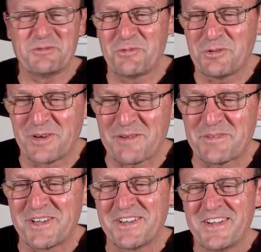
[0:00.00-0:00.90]
all up
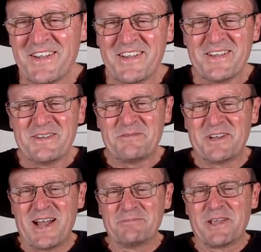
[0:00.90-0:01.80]
there. But
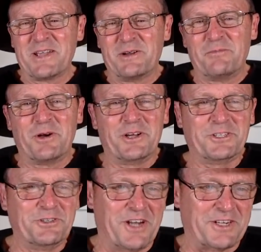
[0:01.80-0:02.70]
um, yeah, I, am I
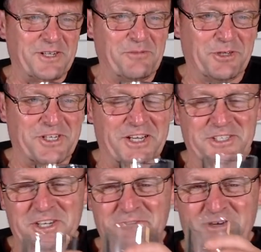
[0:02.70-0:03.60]
should actually. I might chuck a
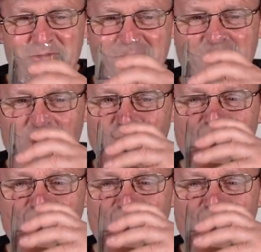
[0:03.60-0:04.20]
sticker on it one day.